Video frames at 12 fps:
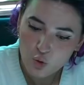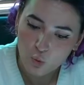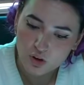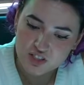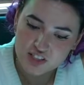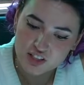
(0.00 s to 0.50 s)

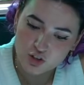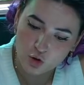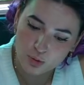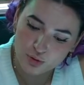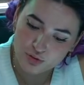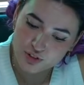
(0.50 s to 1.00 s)
Wanting a
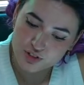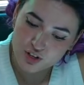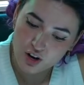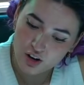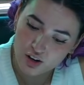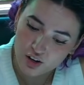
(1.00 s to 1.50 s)
normal first
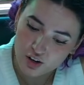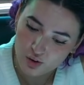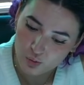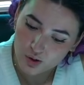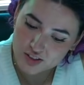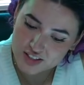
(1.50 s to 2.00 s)
car,
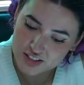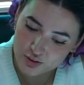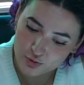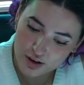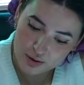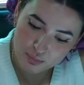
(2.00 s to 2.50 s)
wanting
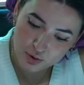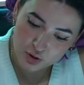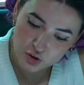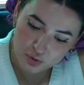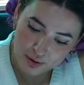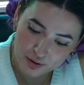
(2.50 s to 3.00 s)
a red
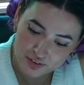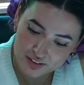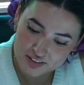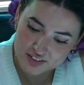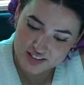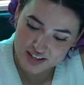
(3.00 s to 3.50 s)
Mercury
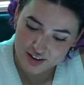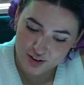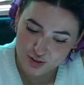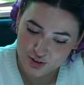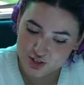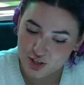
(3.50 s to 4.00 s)
Mountaineer to scare
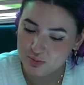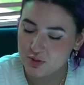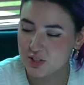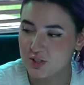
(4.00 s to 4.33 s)
other subjects'